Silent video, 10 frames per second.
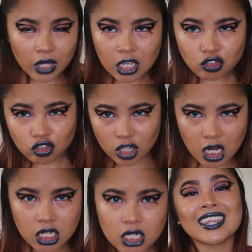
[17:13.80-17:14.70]
that
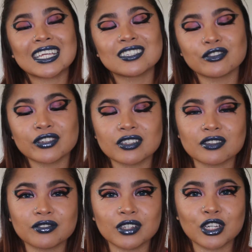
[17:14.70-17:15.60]
shit. That's it for
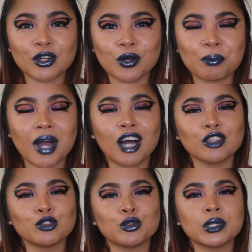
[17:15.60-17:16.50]
this video.
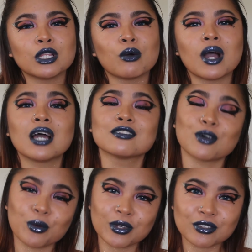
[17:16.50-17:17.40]
Mahalo nui loa as
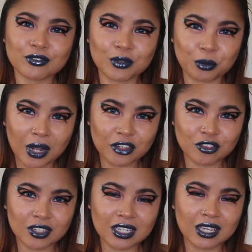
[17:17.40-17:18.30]
always for
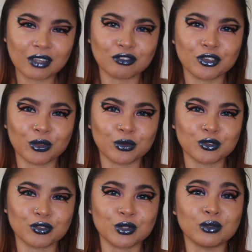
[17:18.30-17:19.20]
watching, and for
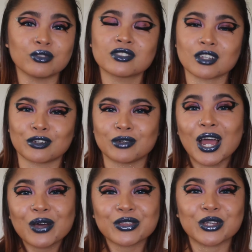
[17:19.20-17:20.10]
those of you who've stuck
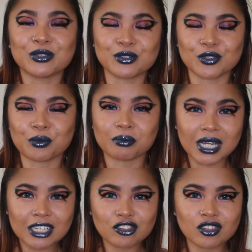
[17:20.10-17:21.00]
around, thank you so
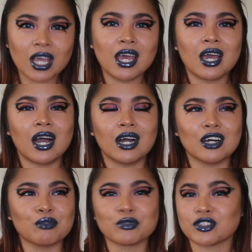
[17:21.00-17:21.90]
much.
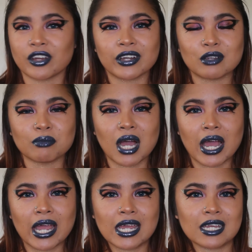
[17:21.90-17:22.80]
Sorry
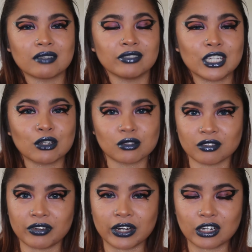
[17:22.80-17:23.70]
my videos
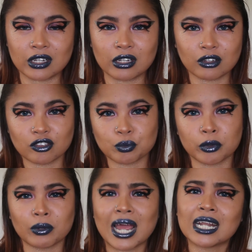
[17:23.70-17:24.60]
are very
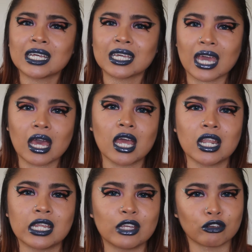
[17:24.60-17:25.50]
sporadic
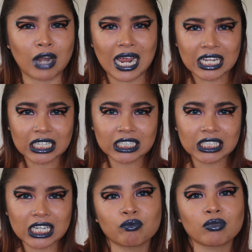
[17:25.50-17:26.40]
and erratic.